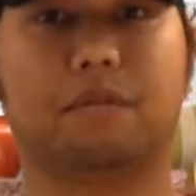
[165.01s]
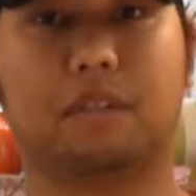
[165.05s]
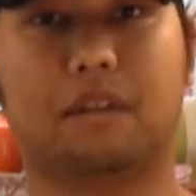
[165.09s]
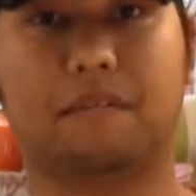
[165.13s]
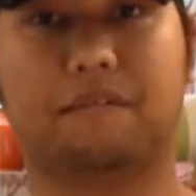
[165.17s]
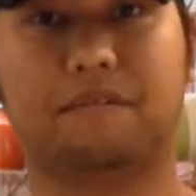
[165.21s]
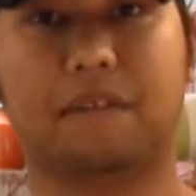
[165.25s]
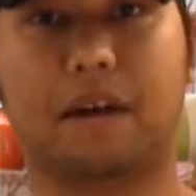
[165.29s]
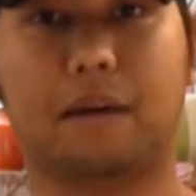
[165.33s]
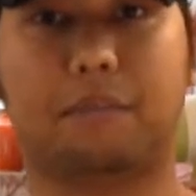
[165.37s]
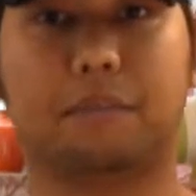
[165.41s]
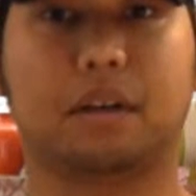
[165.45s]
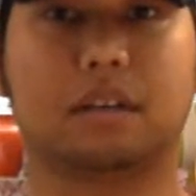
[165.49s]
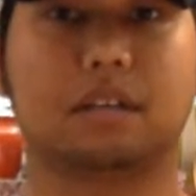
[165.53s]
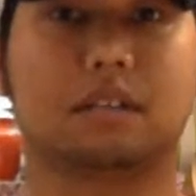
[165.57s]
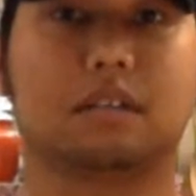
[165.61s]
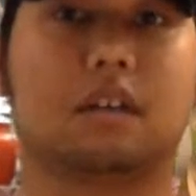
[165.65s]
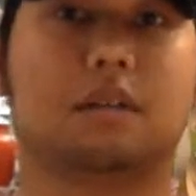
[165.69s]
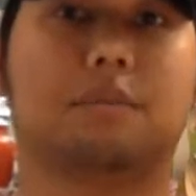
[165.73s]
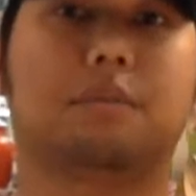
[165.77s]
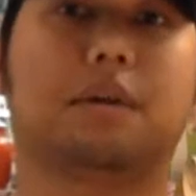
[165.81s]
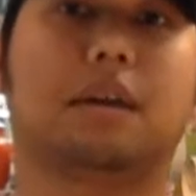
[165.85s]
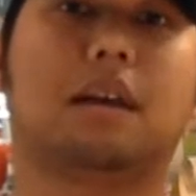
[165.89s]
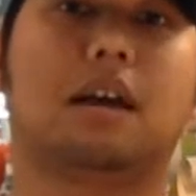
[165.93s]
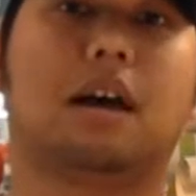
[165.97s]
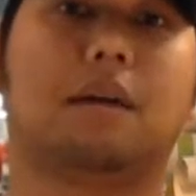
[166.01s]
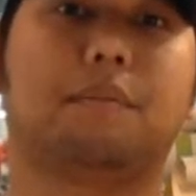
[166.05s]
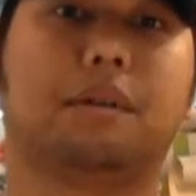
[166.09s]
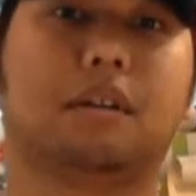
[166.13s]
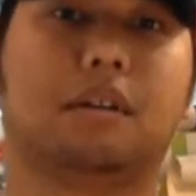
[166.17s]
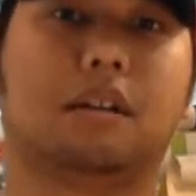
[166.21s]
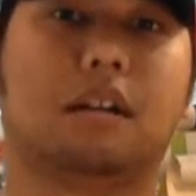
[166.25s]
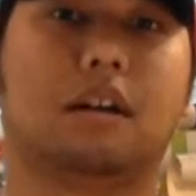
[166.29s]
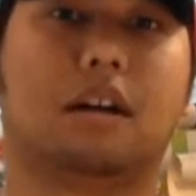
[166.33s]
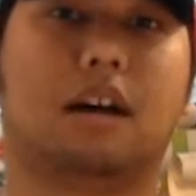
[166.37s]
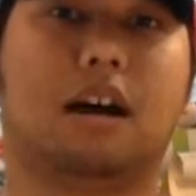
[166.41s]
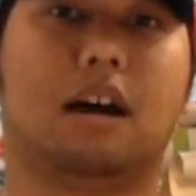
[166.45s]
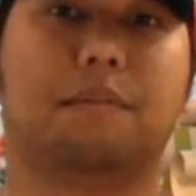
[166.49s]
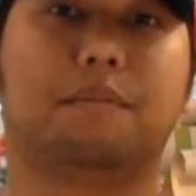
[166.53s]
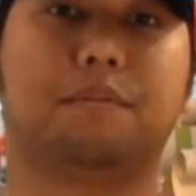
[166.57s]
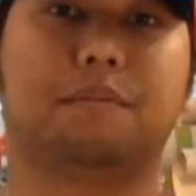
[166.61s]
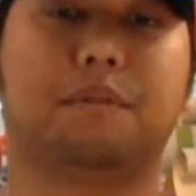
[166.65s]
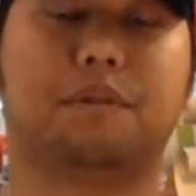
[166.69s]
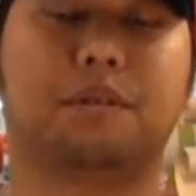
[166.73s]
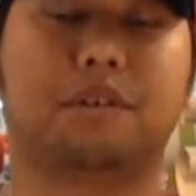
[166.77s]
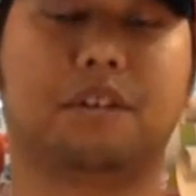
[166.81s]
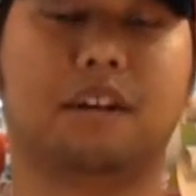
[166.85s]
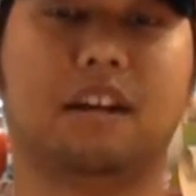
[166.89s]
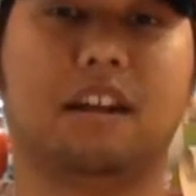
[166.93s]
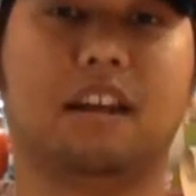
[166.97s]
the fabric's going to be coming um,
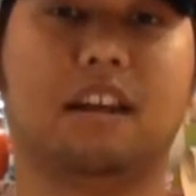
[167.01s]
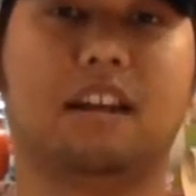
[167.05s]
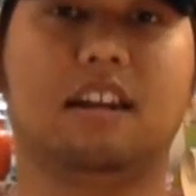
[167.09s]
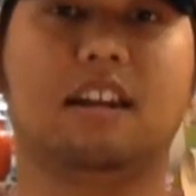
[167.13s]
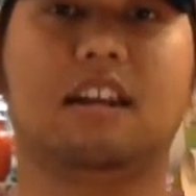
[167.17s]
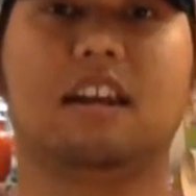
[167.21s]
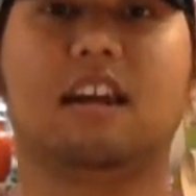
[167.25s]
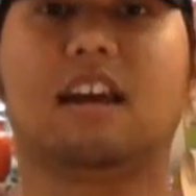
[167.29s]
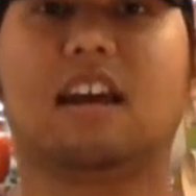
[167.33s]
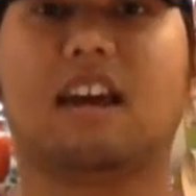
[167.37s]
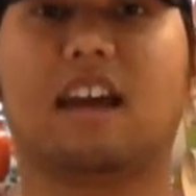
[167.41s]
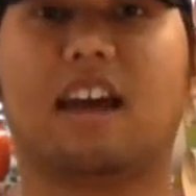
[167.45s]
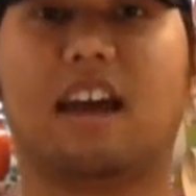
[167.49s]
ordered in,